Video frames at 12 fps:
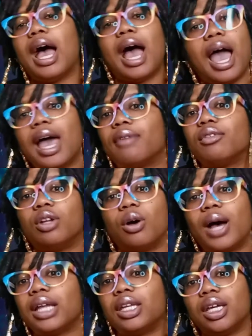I have no
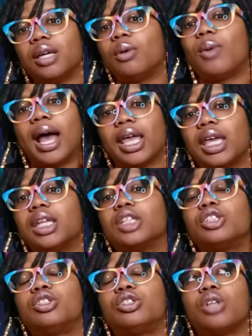idea why it
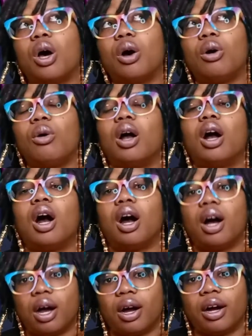is so
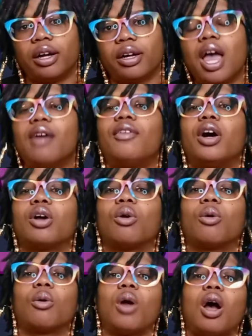hard for
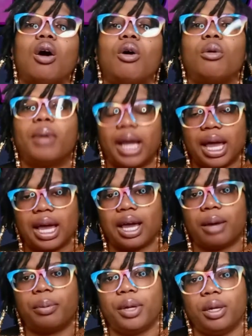grown
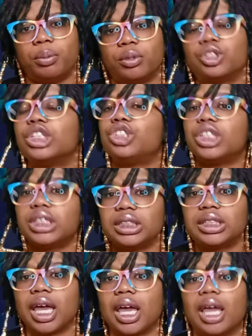behind people to
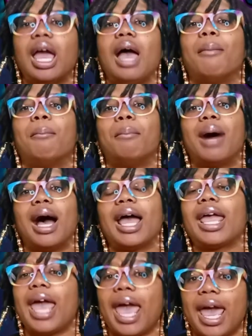just say,
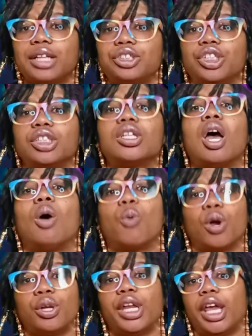my actions
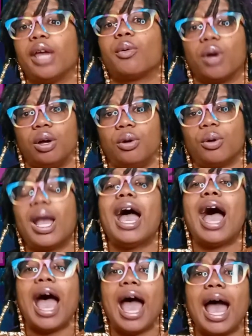were dead wrong.
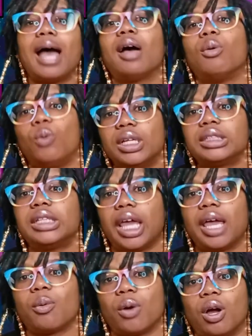I was
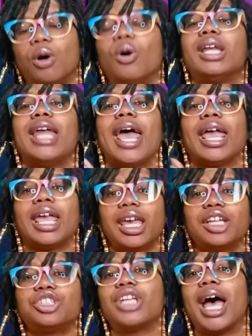dead wrong. That
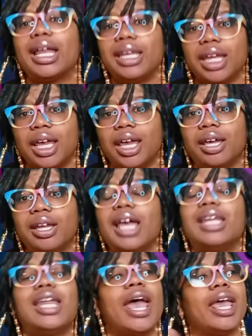ish I
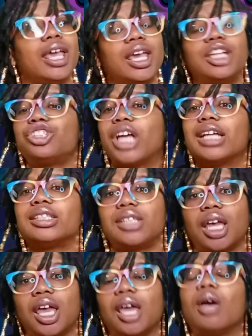did, that ish I
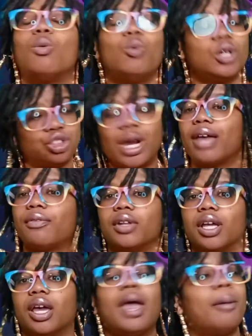said was
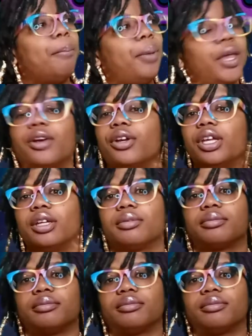trifling. Period.